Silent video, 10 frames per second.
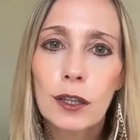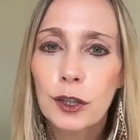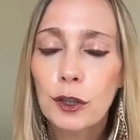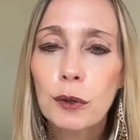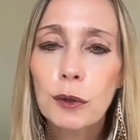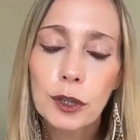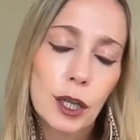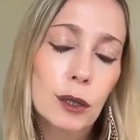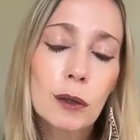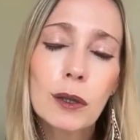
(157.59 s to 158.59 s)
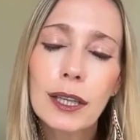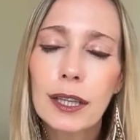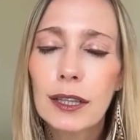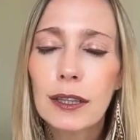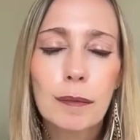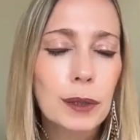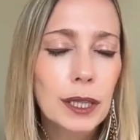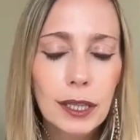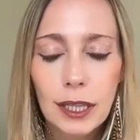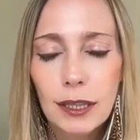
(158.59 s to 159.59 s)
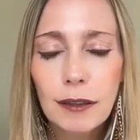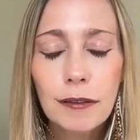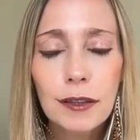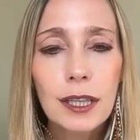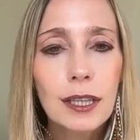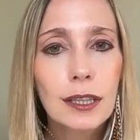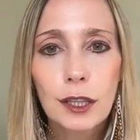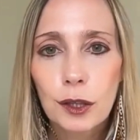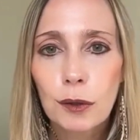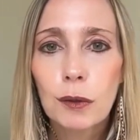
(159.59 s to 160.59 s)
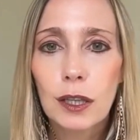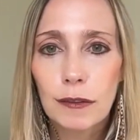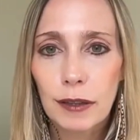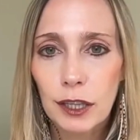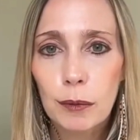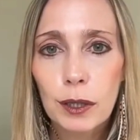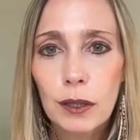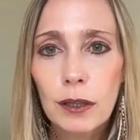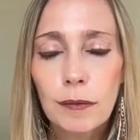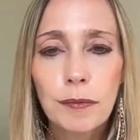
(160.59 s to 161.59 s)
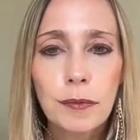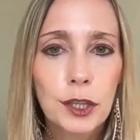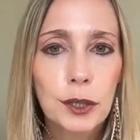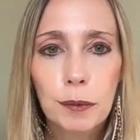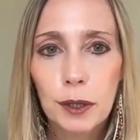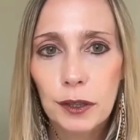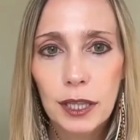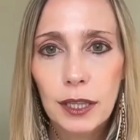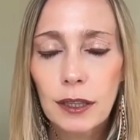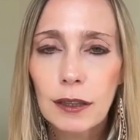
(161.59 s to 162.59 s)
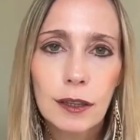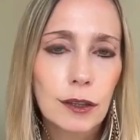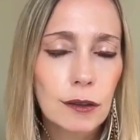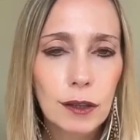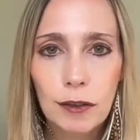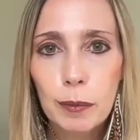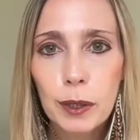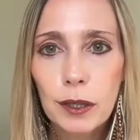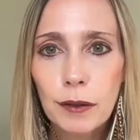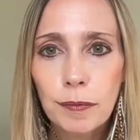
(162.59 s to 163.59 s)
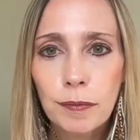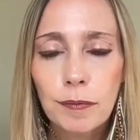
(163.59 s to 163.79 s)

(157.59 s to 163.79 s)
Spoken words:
you know and believe that you are valuable, you're worthy, you're lovable,